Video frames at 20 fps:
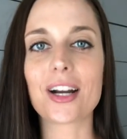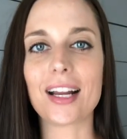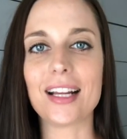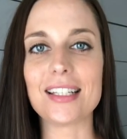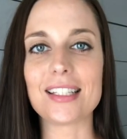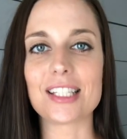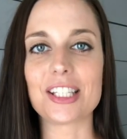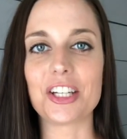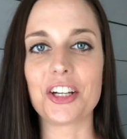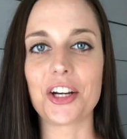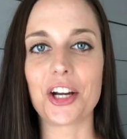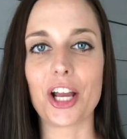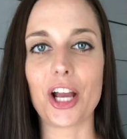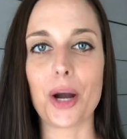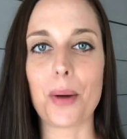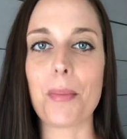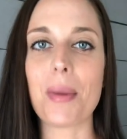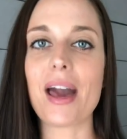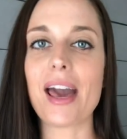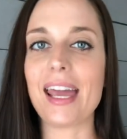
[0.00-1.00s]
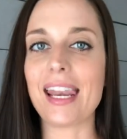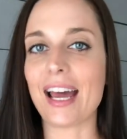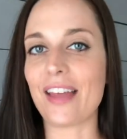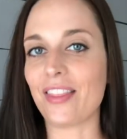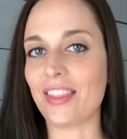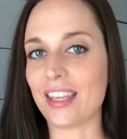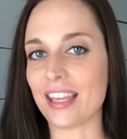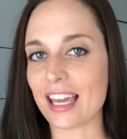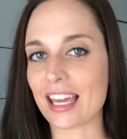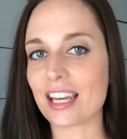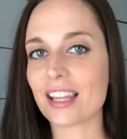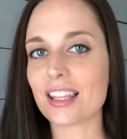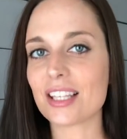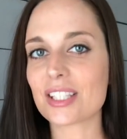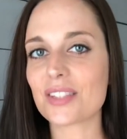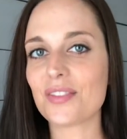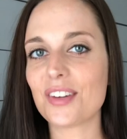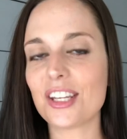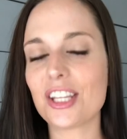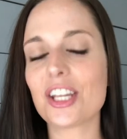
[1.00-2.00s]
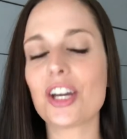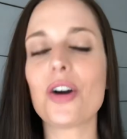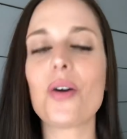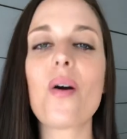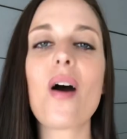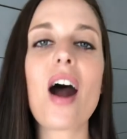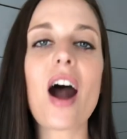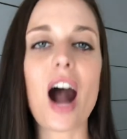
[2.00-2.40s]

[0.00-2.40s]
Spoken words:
Instagram. And at the end of this video,